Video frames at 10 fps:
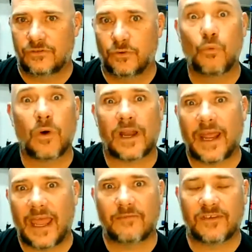what I
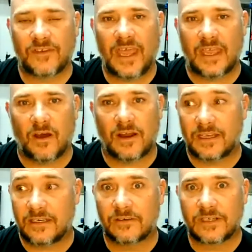have to say on a
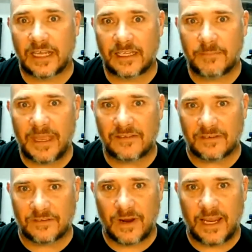near daily
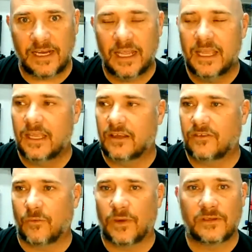basis, right?
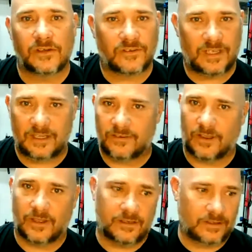So whether you're seeing this
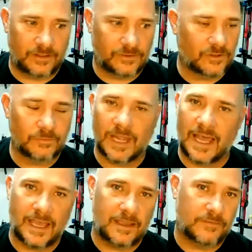on YouTube
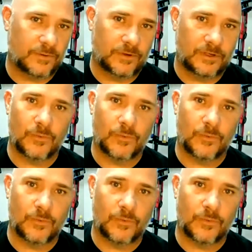Live, or you're